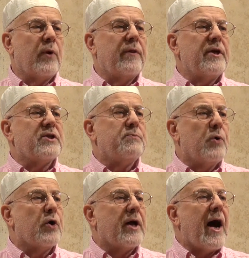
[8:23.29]
with this
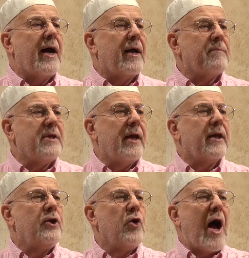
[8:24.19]
book I am
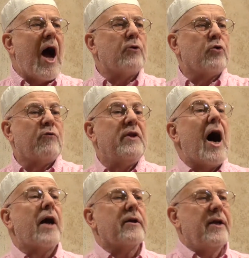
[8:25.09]
taking you out of
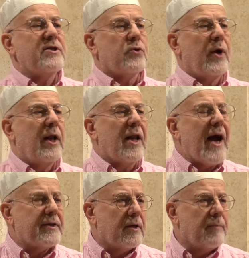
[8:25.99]
darkness to
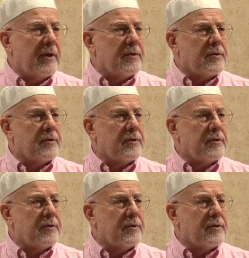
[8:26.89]
enlightenment.